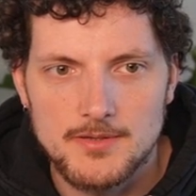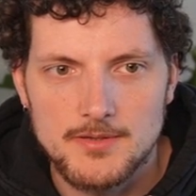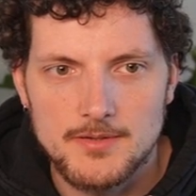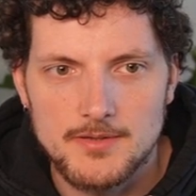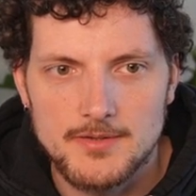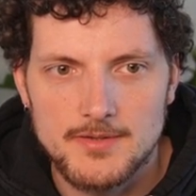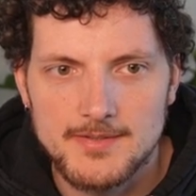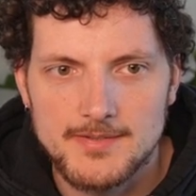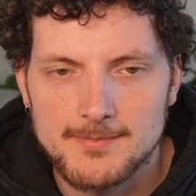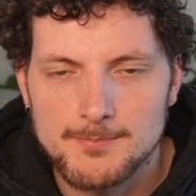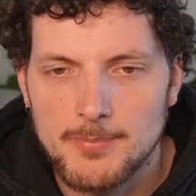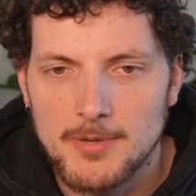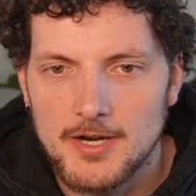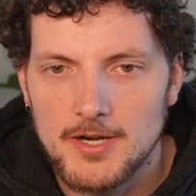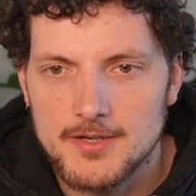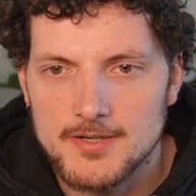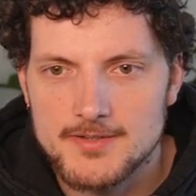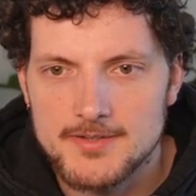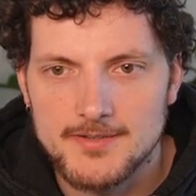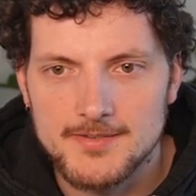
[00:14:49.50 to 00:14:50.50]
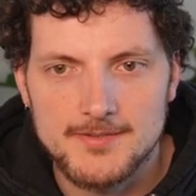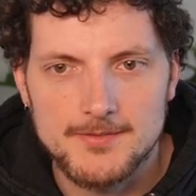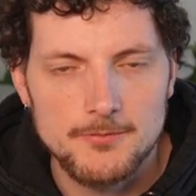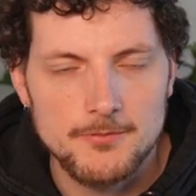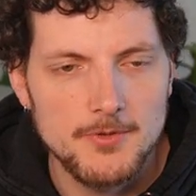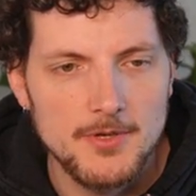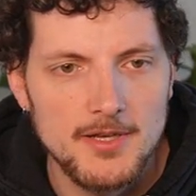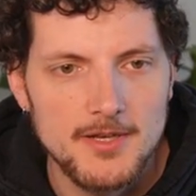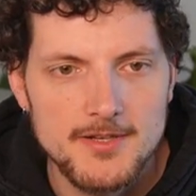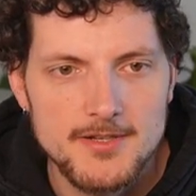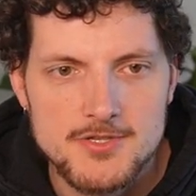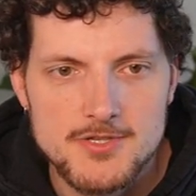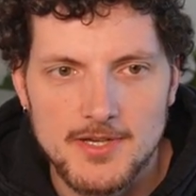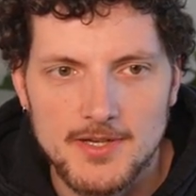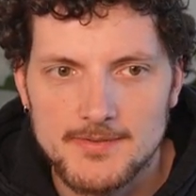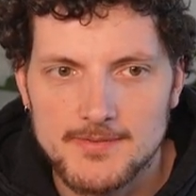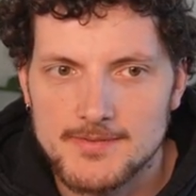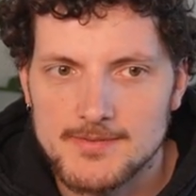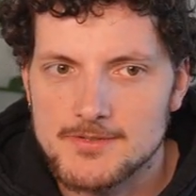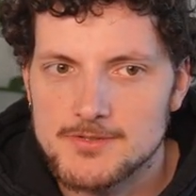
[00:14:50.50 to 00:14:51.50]
this part is really
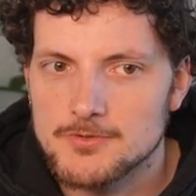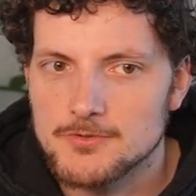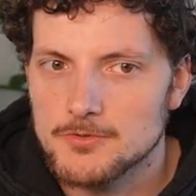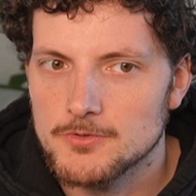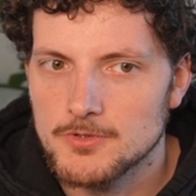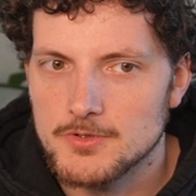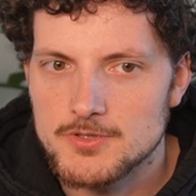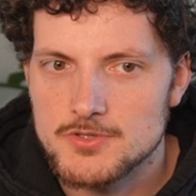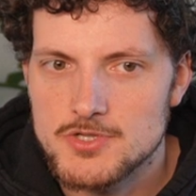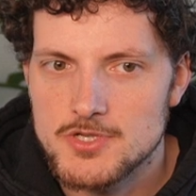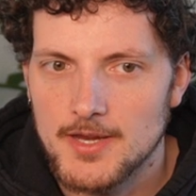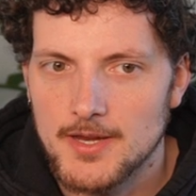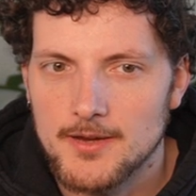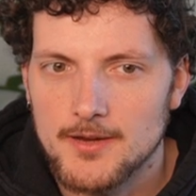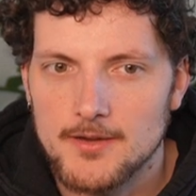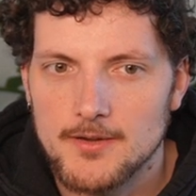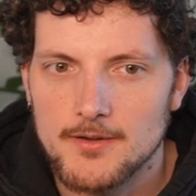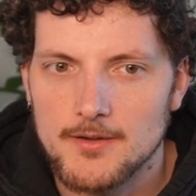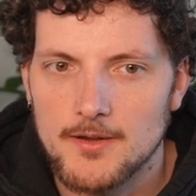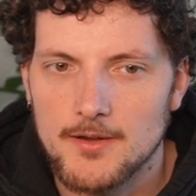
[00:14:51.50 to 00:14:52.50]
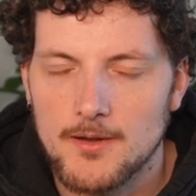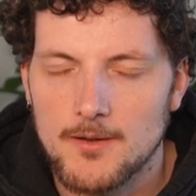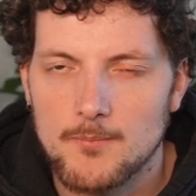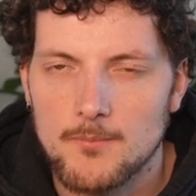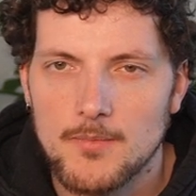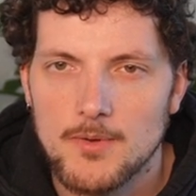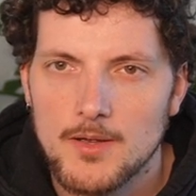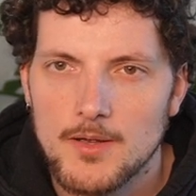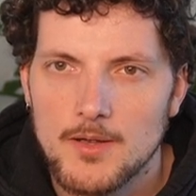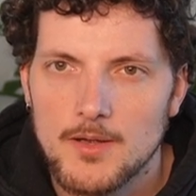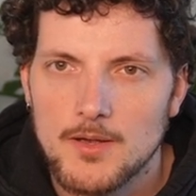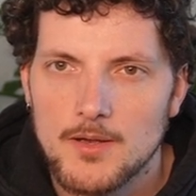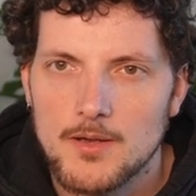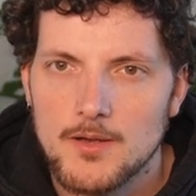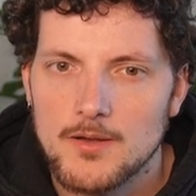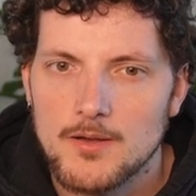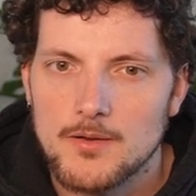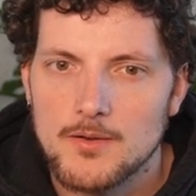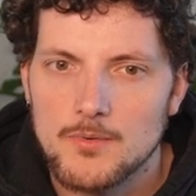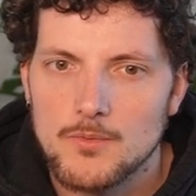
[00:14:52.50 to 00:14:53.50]
just to check
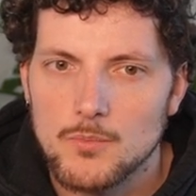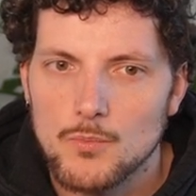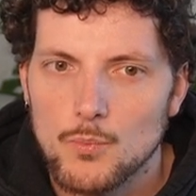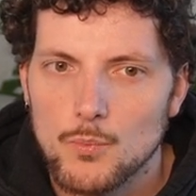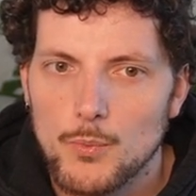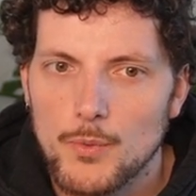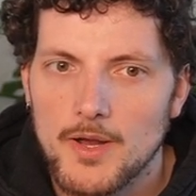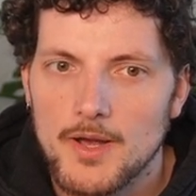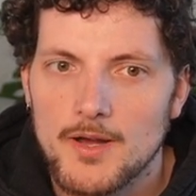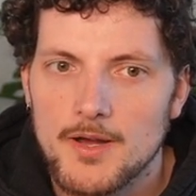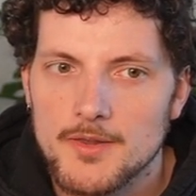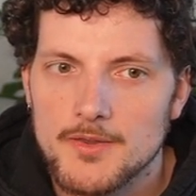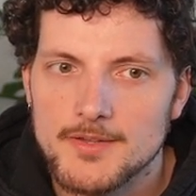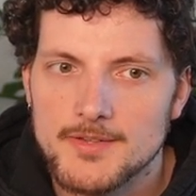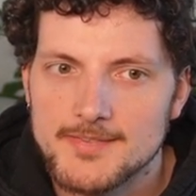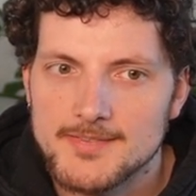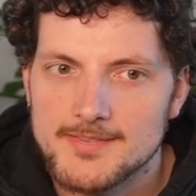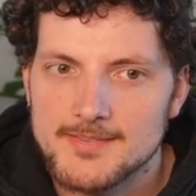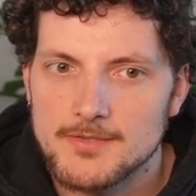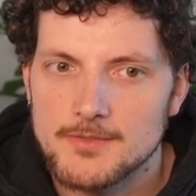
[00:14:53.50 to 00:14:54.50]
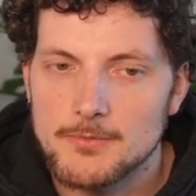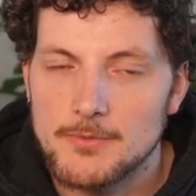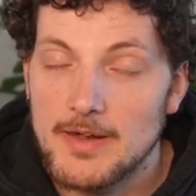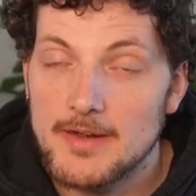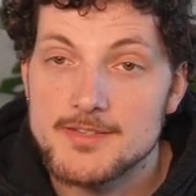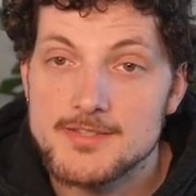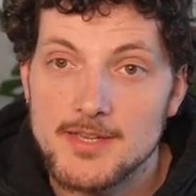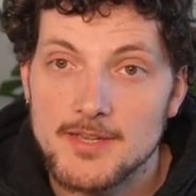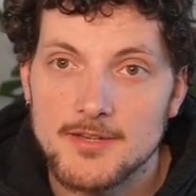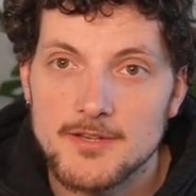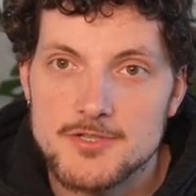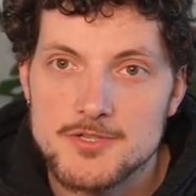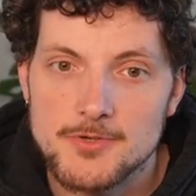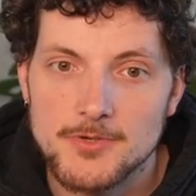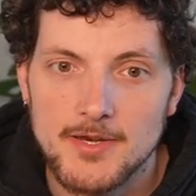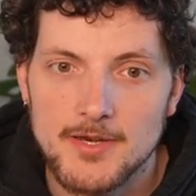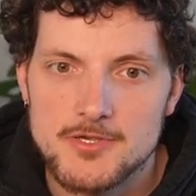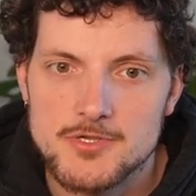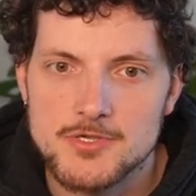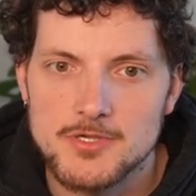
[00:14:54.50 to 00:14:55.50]
where this rectangle should
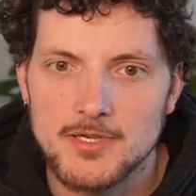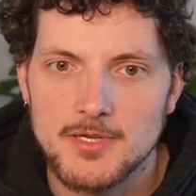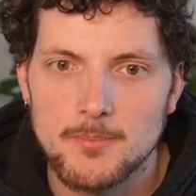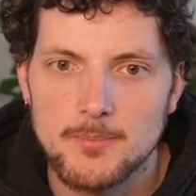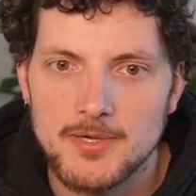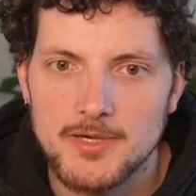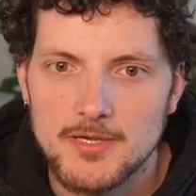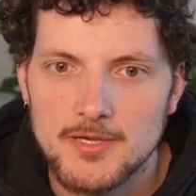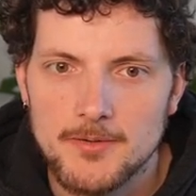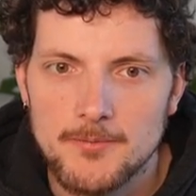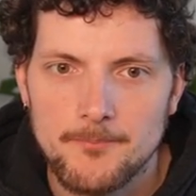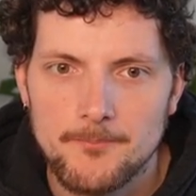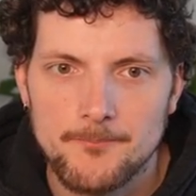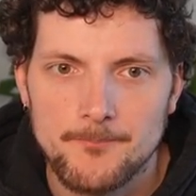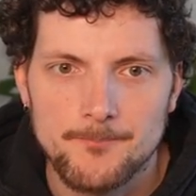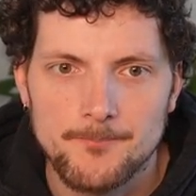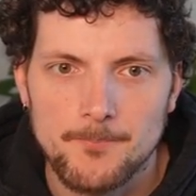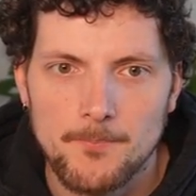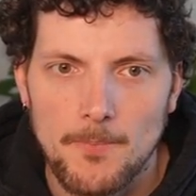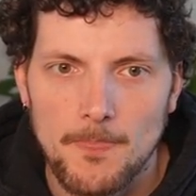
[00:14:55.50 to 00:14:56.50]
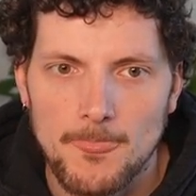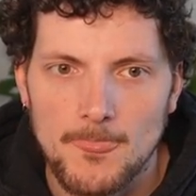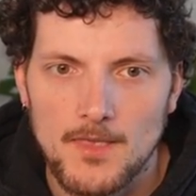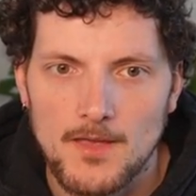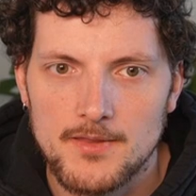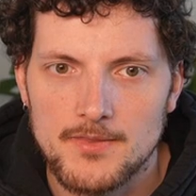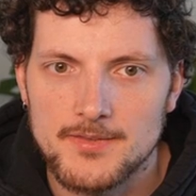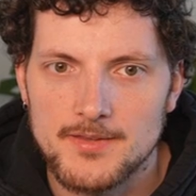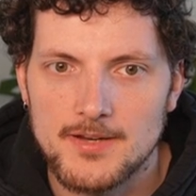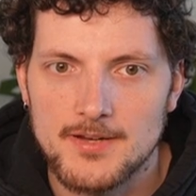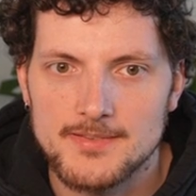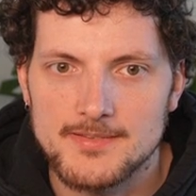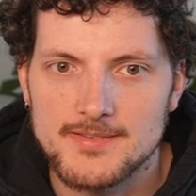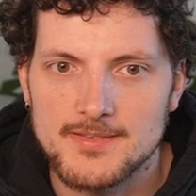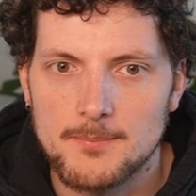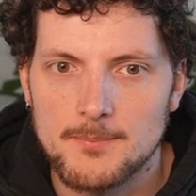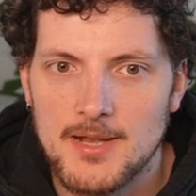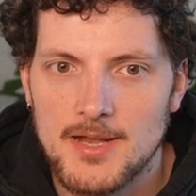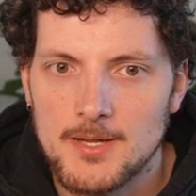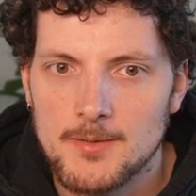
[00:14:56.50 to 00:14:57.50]
actually be. And there are
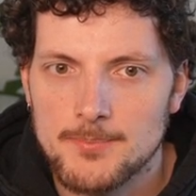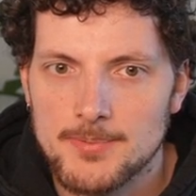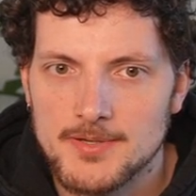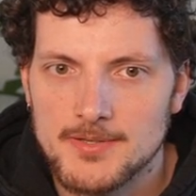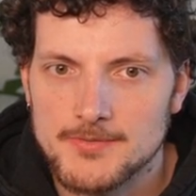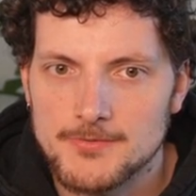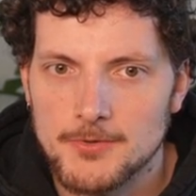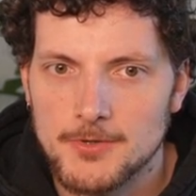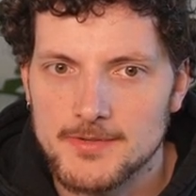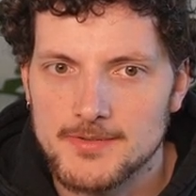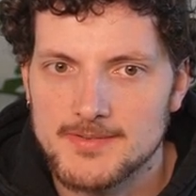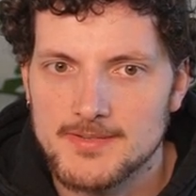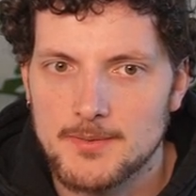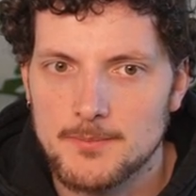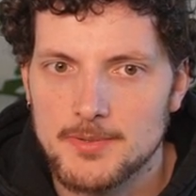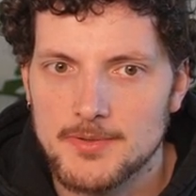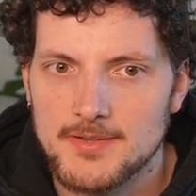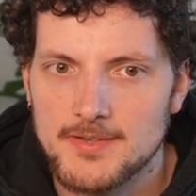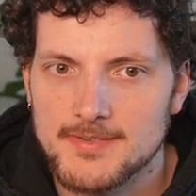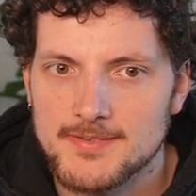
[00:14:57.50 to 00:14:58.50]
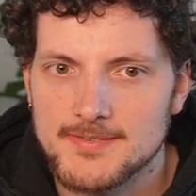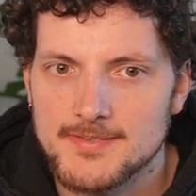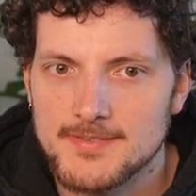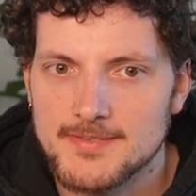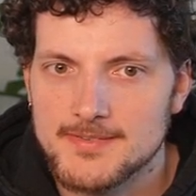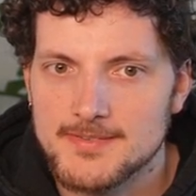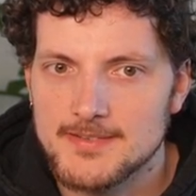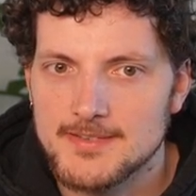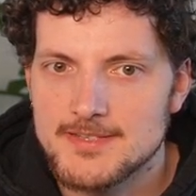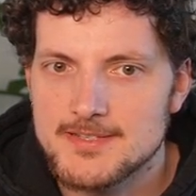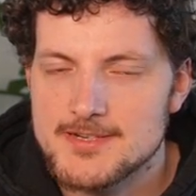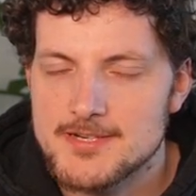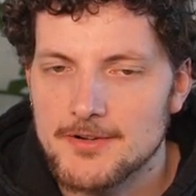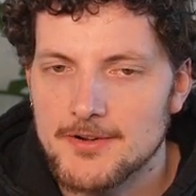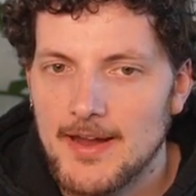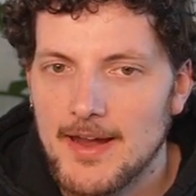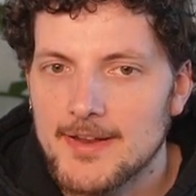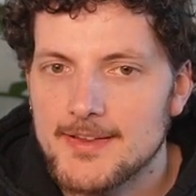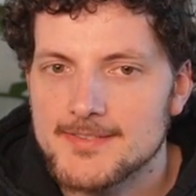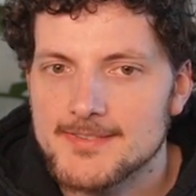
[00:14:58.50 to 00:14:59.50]
some helpers. For example, there's this
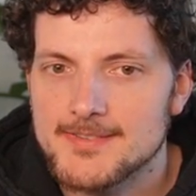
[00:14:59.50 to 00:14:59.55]
interact